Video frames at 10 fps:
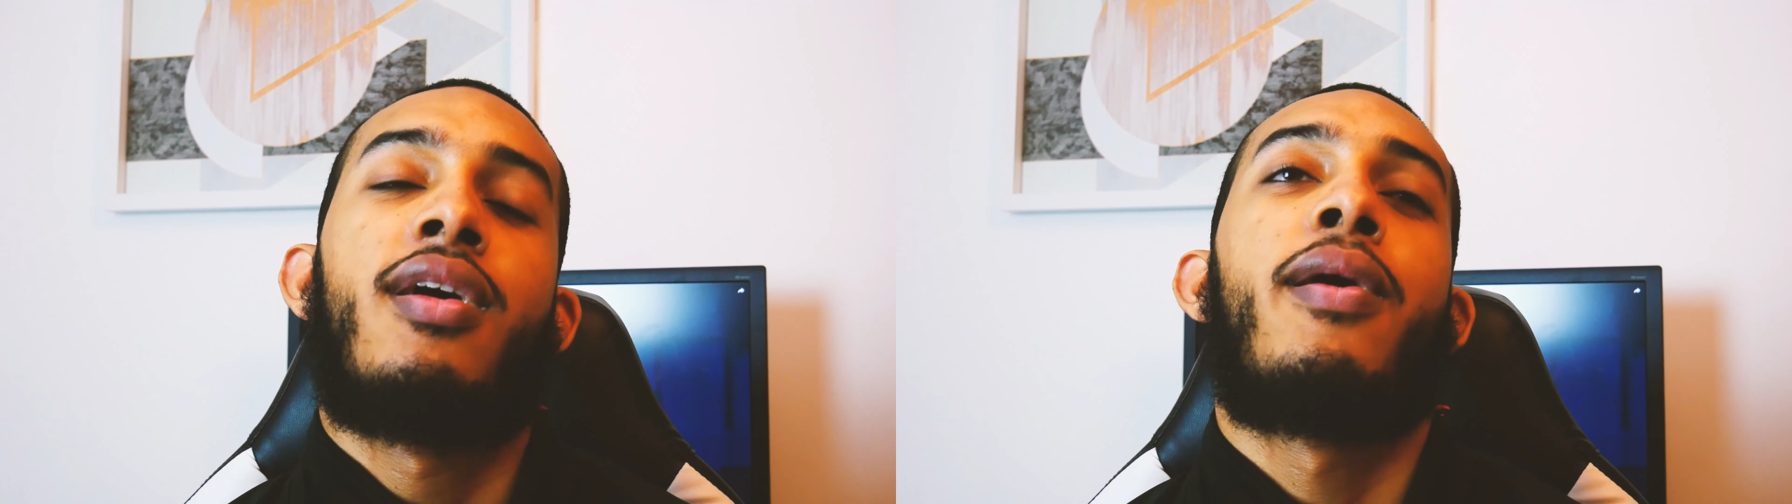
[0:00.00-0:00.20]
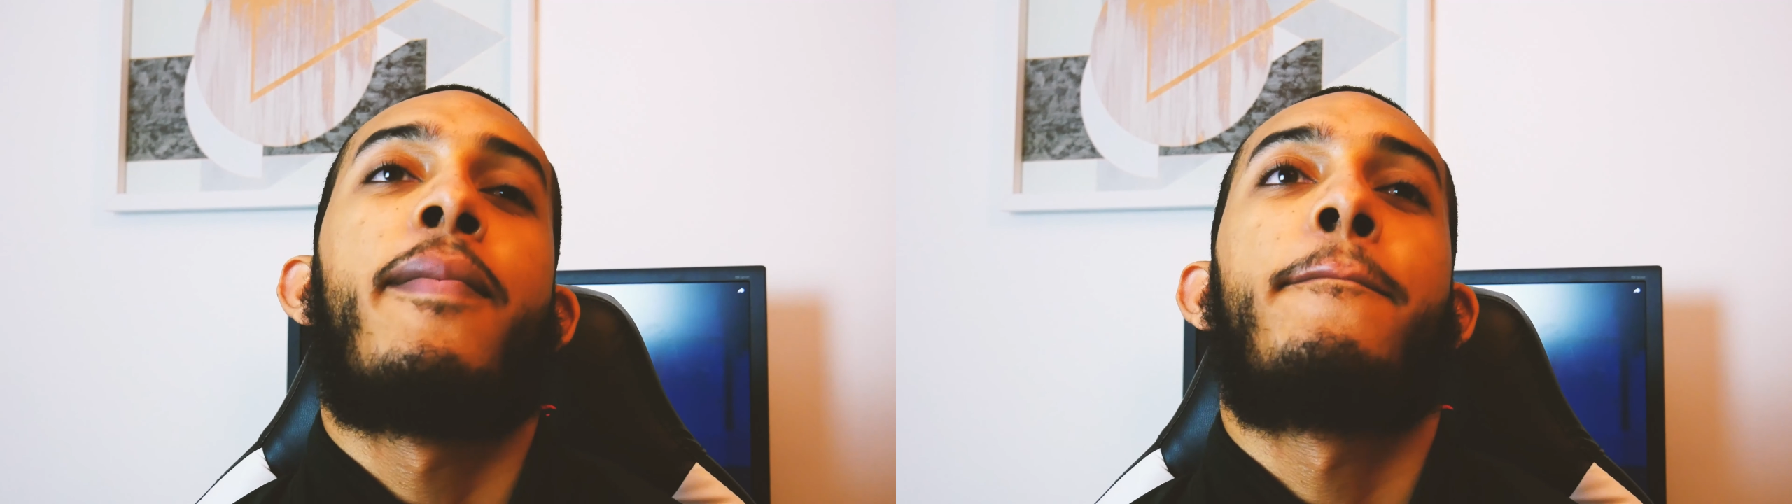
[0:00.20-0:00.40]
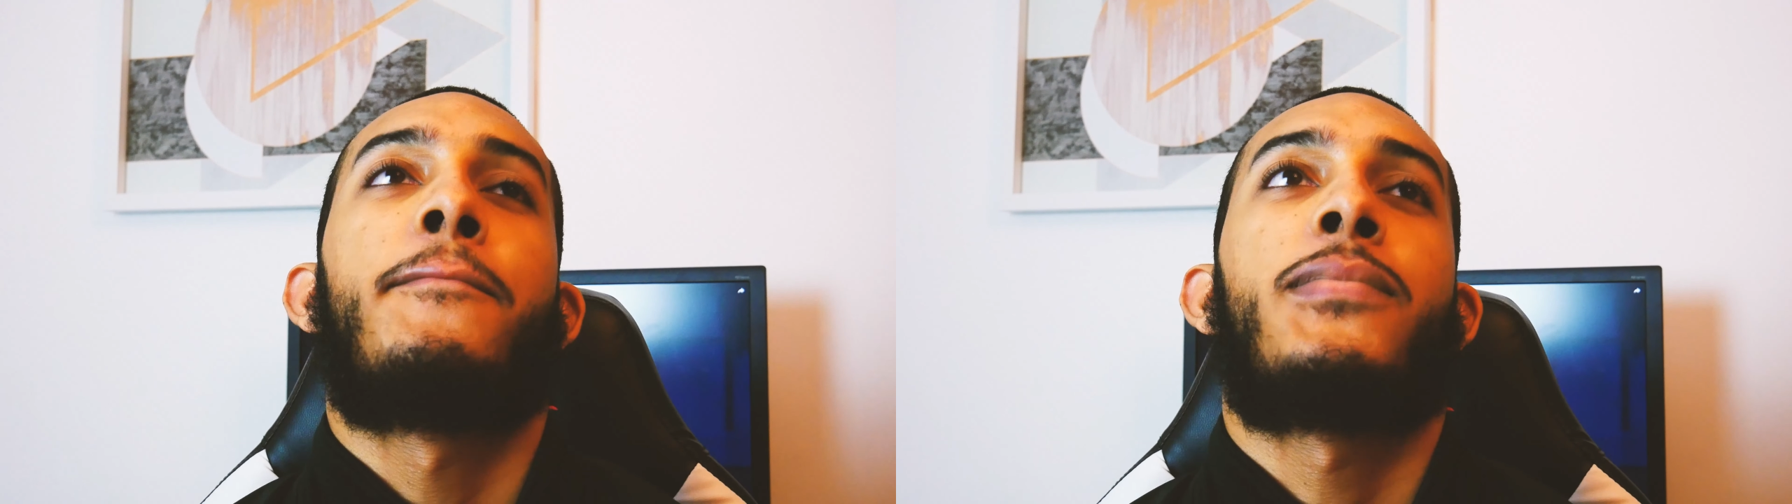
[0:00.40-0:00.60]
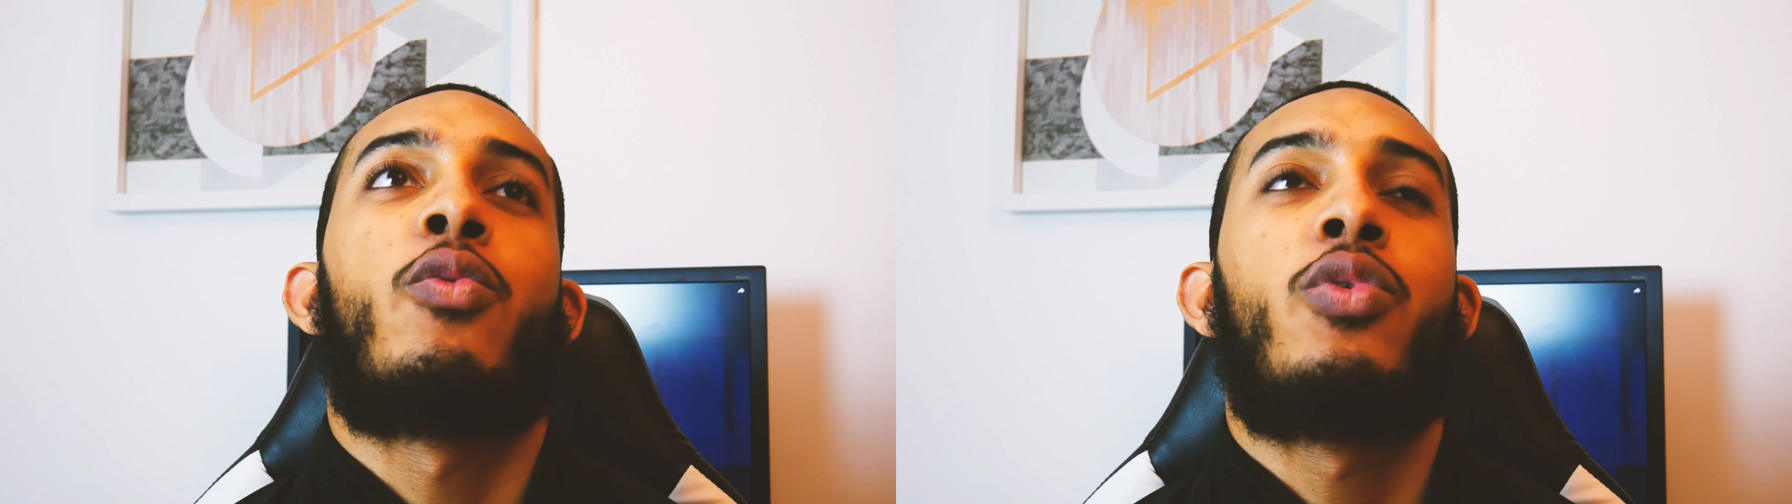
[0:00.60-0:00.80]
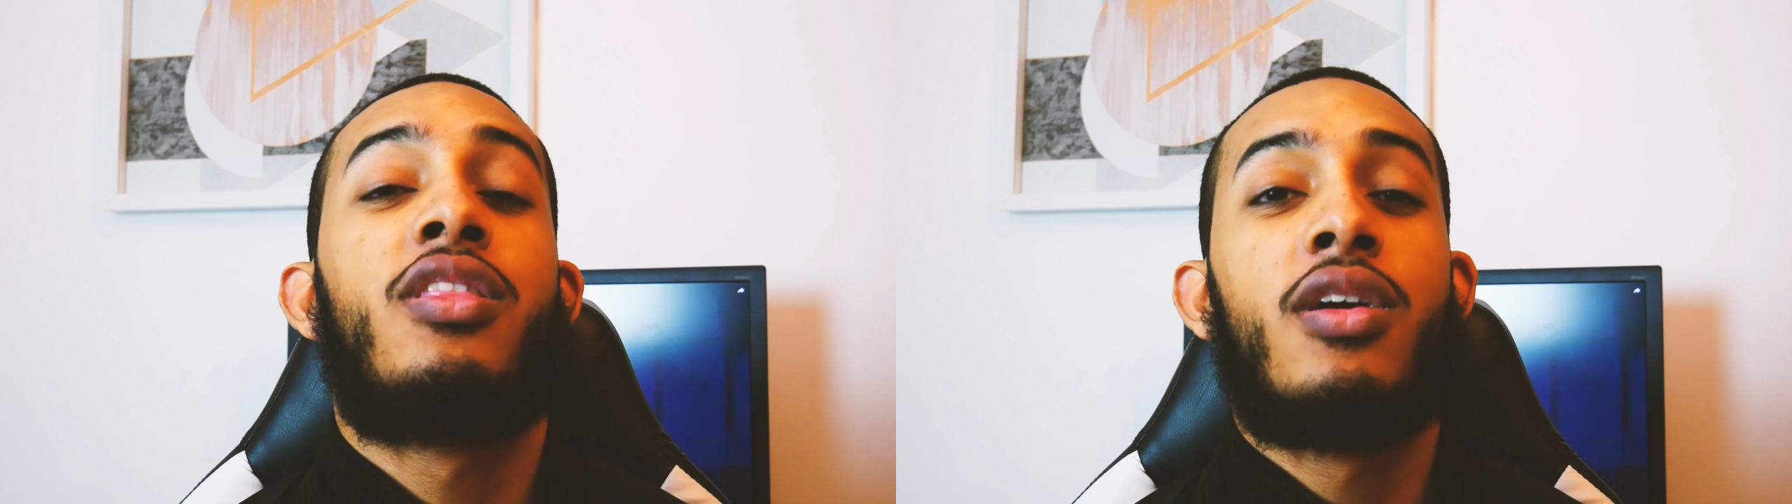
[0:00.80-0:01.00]

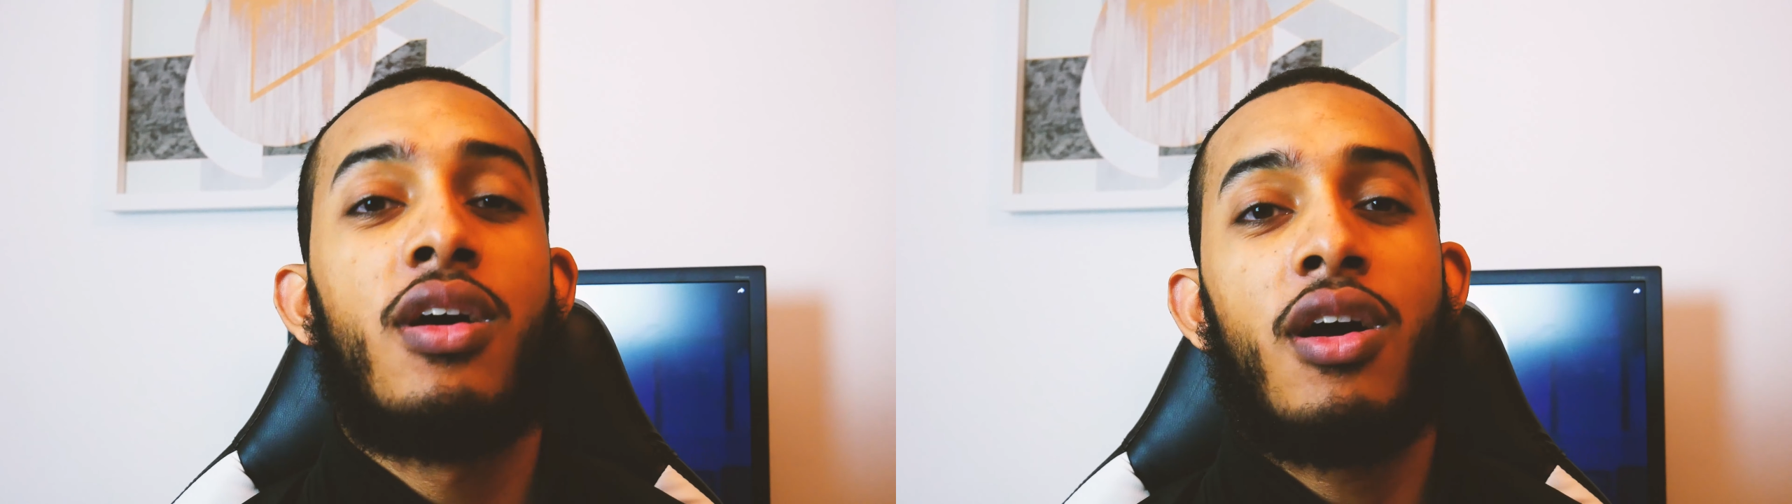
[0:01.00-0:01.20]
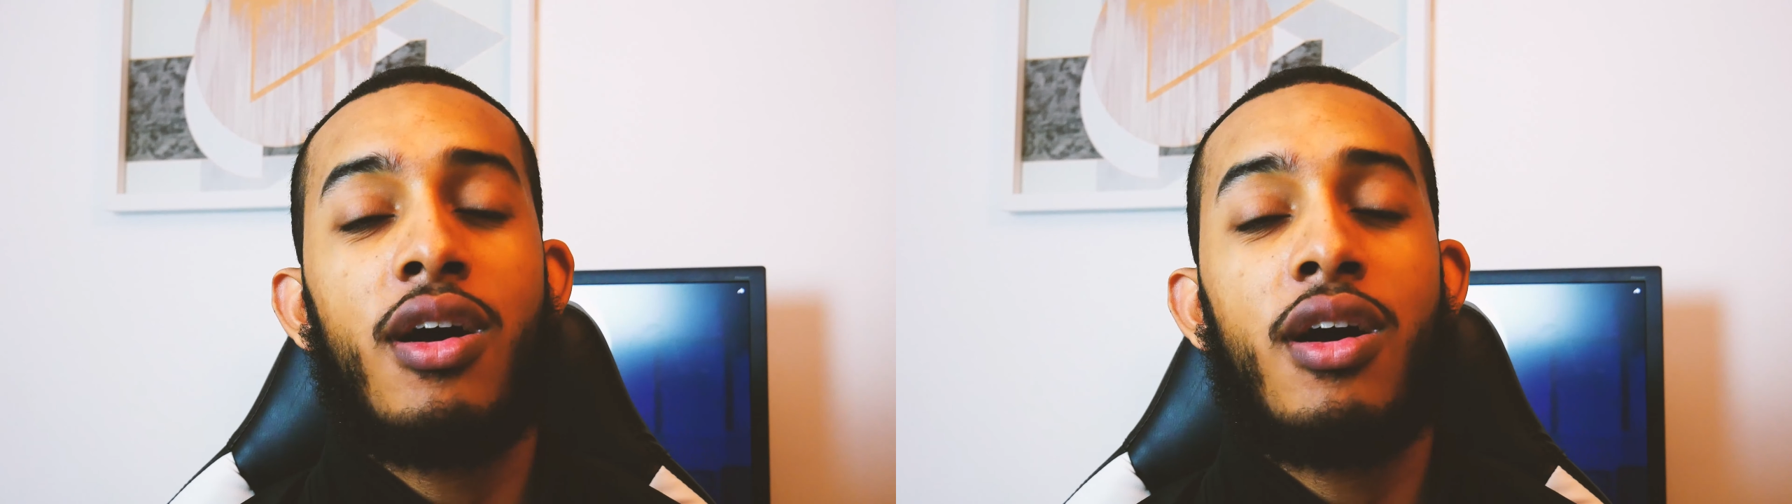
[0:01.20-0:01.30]
And with the